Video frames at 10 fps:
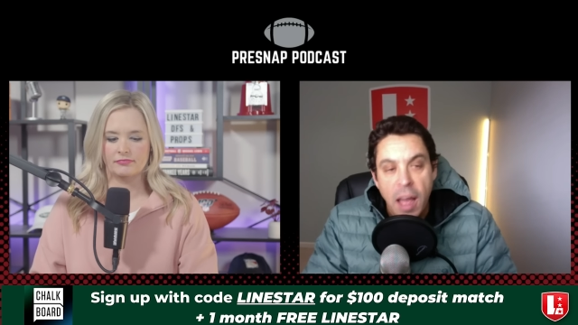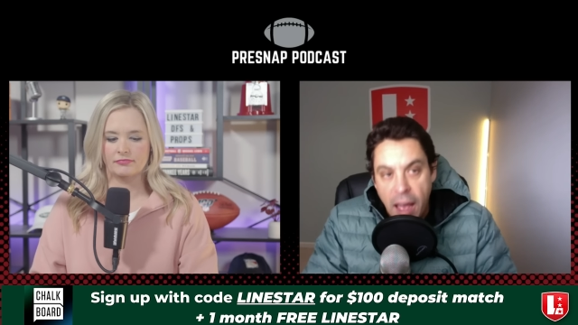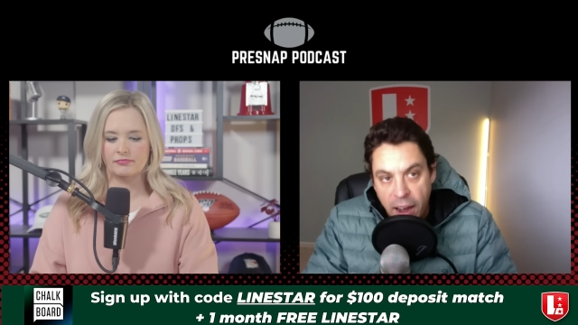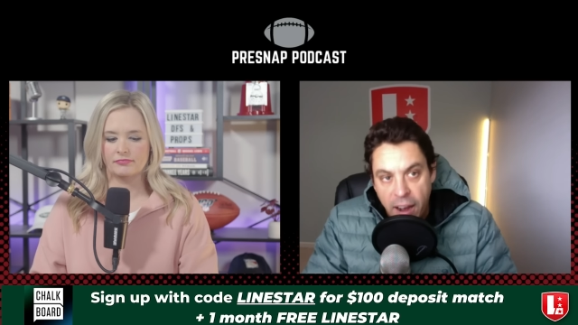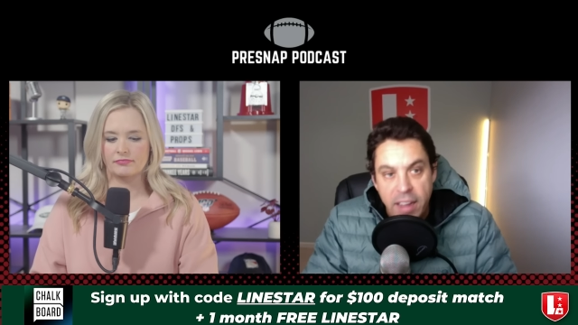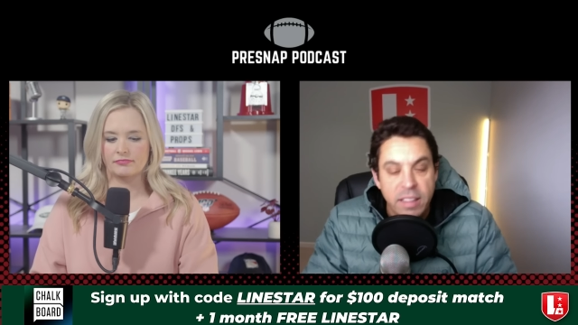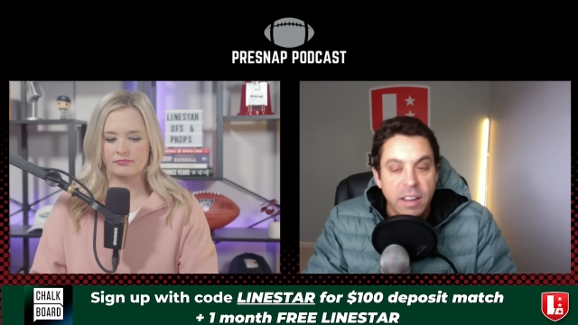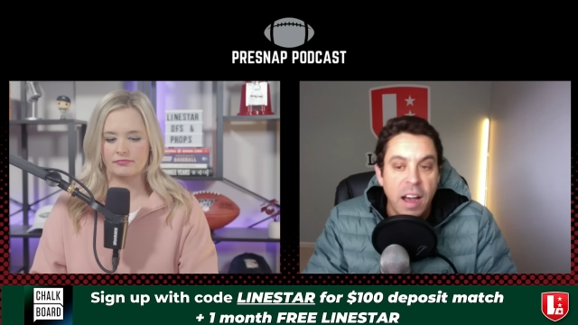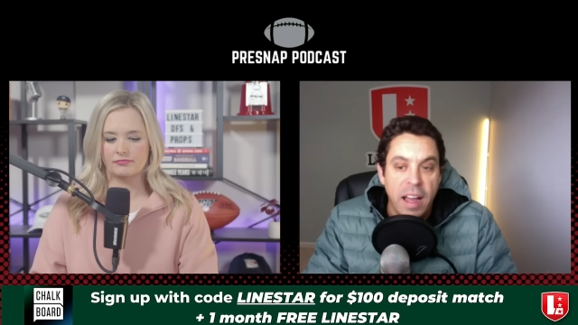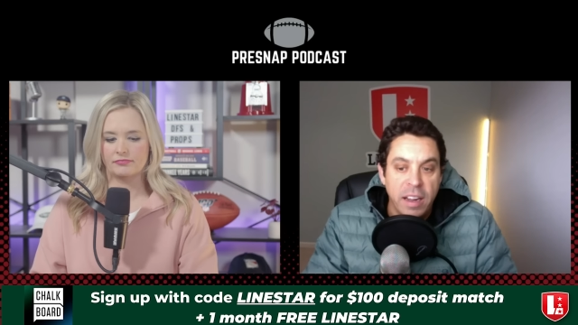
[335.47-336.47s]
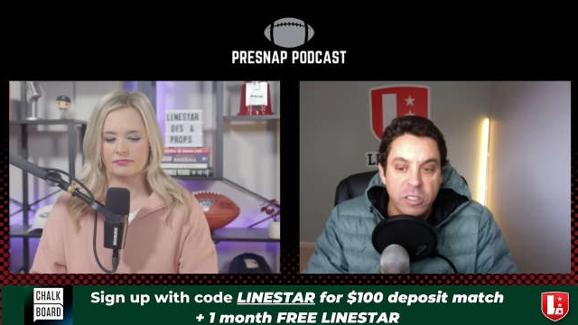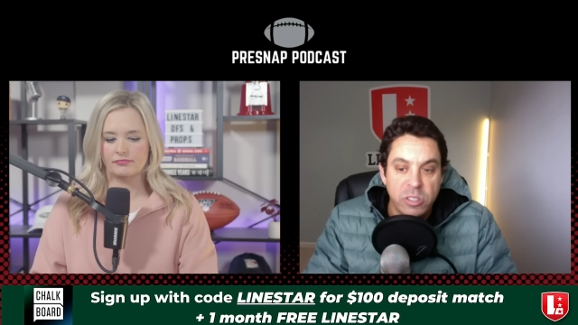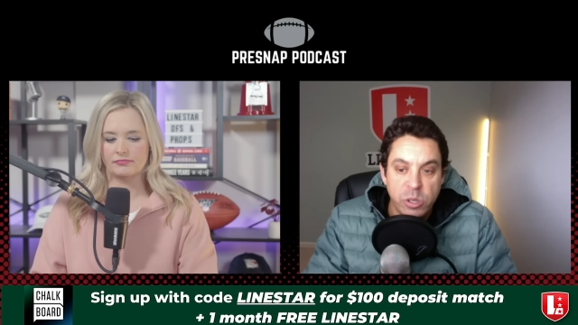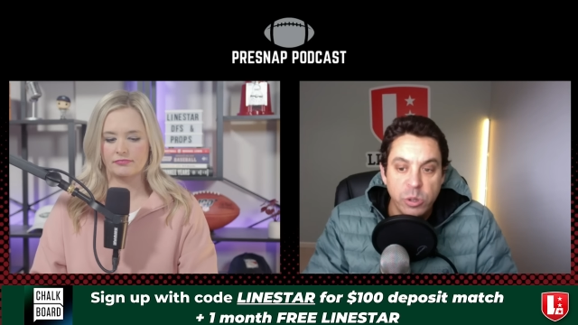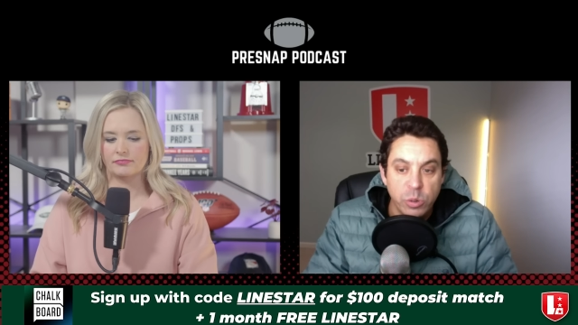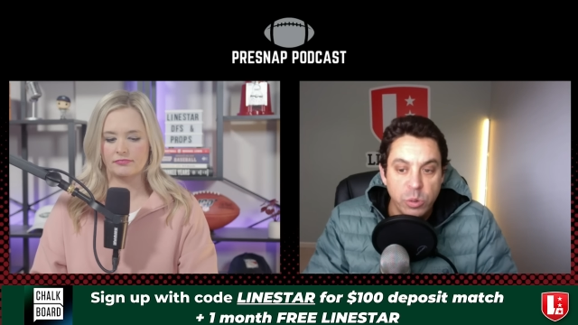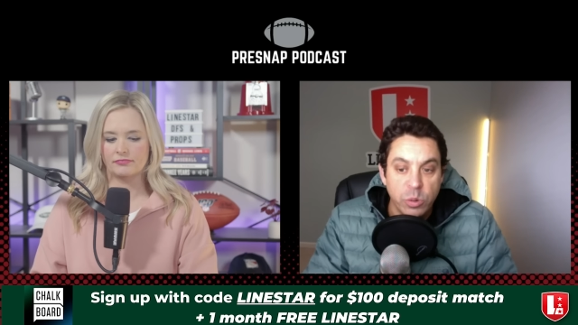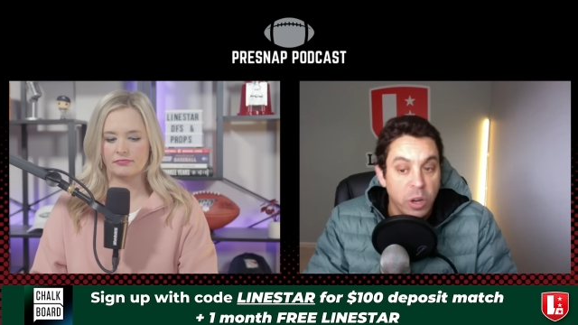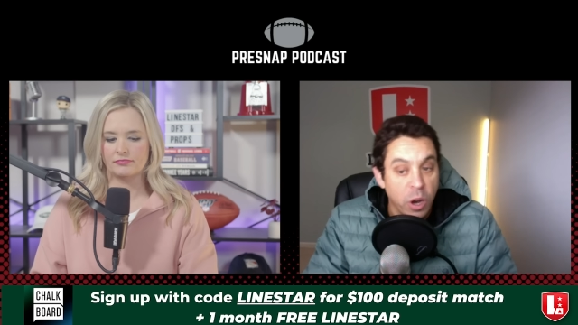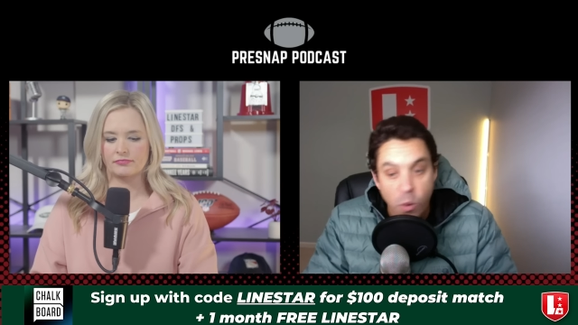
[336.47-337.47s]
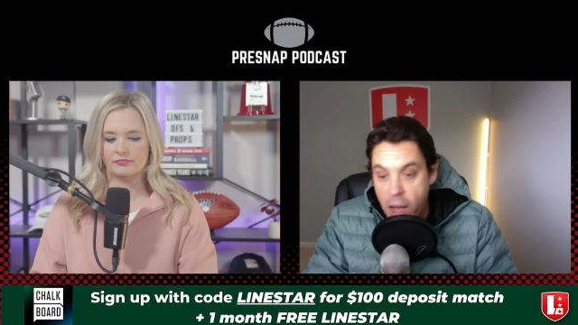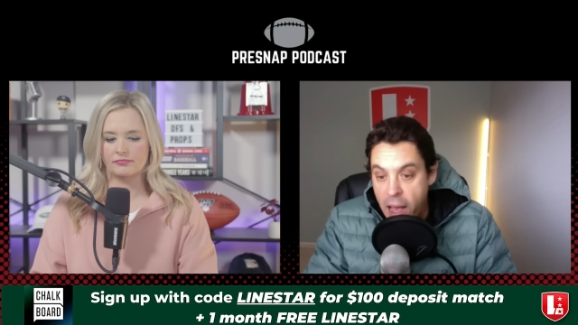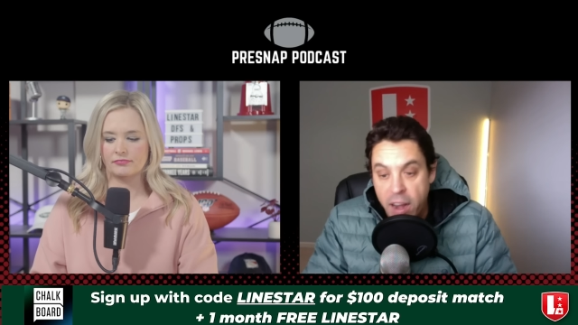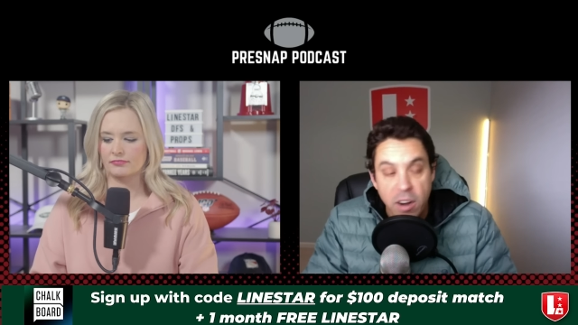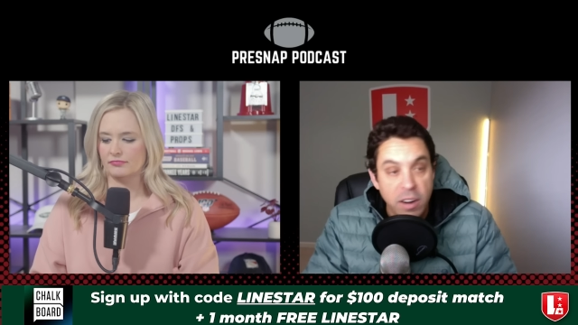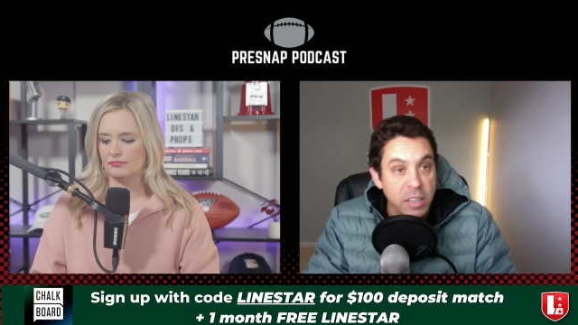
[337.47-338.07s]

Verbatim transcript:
Speaker 1: I like the line to go higher.